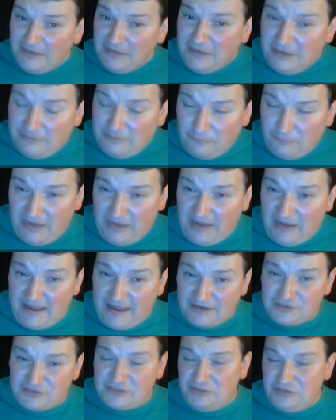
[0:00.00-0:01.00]
and
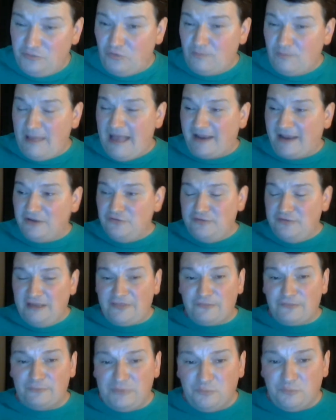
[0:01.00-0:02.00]
actually you go back and you
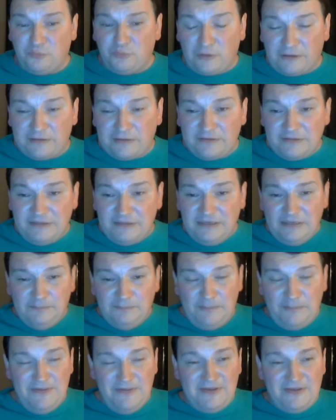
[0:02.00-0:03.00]
get the reward,
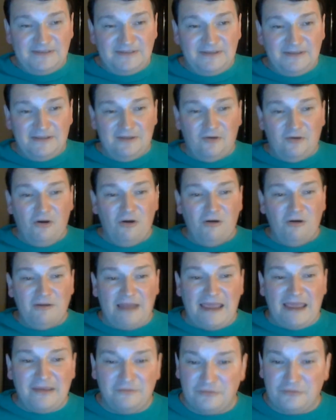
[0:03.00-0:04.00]
maybe he can tell you, oh,
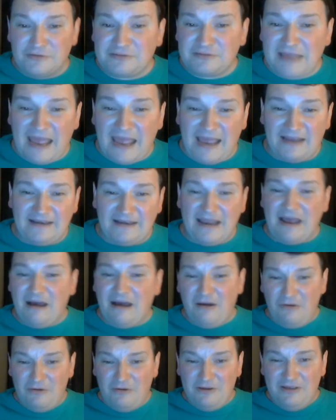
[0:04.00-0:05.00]
I understand
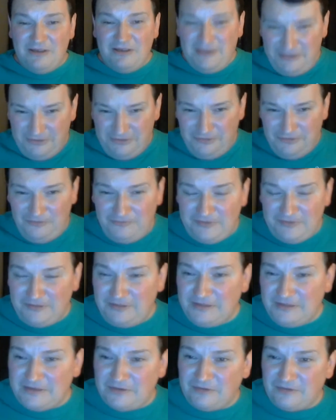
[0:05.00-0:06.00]
now, we did
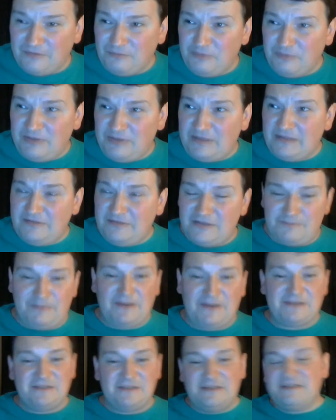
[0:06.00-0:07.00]
this
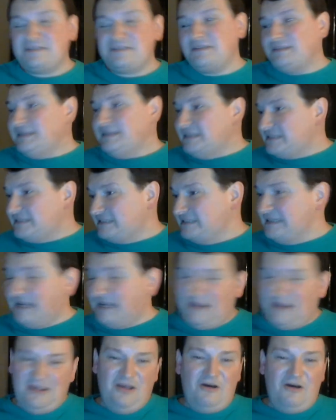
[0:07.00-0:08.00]
because of this and this, and
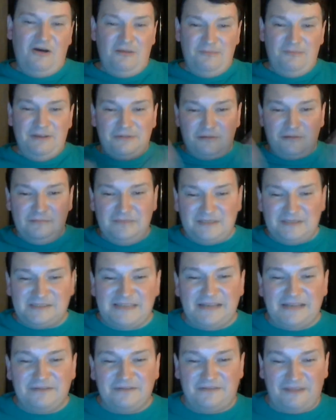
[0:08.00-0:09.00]
oh, it makes so much
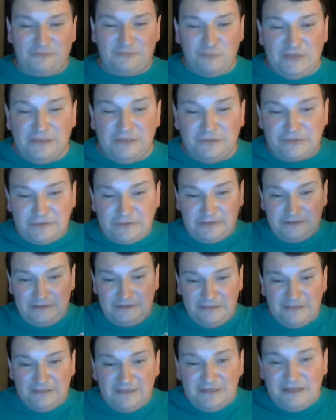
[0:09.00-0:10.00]
sense. And then we learn
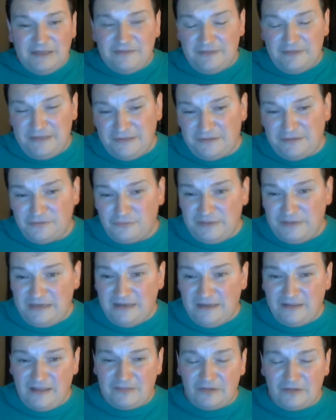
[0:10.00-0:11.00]
the history
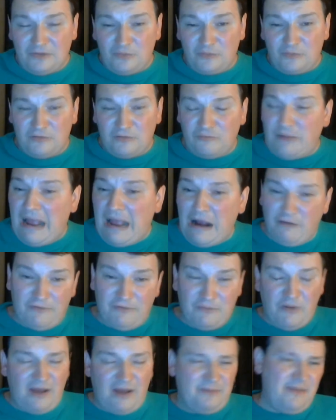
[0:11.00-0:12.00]
and the lore of WoW if we
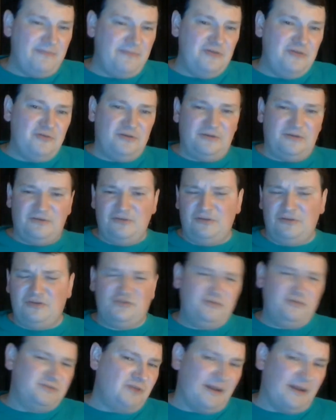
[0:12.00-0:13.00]
want. Maybe you could
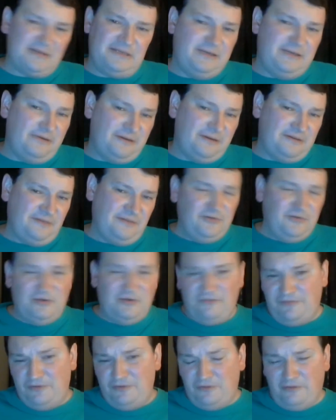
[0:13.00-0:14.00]
choose not to hear it
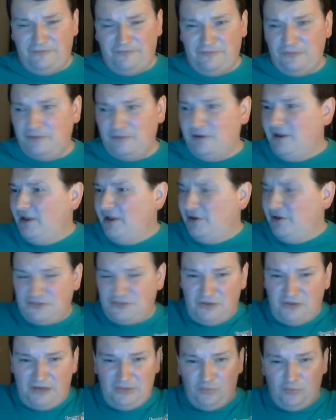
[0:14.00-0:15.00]
if you're just
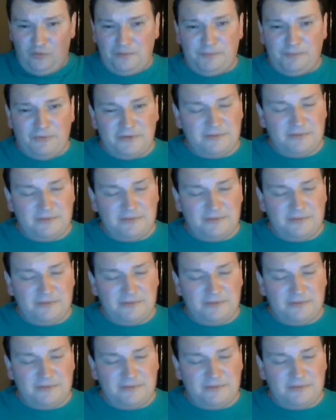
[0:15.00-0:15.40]
not a lore person. But